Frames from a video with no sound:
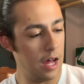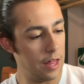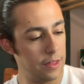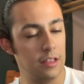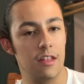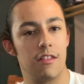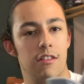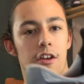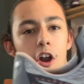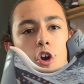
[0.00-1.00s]
I think this is
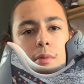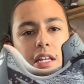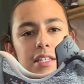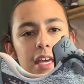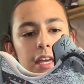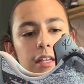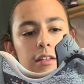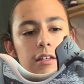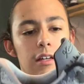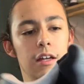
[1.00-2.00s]
a Kobe 10.
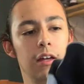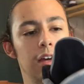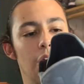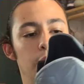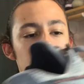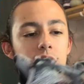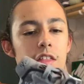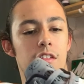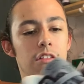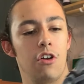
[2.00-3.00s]
I want to say
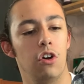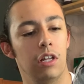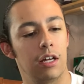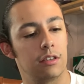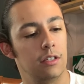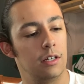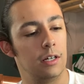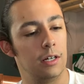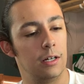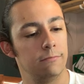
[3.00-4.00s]
this is called like
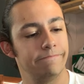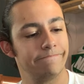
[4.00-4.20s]
the...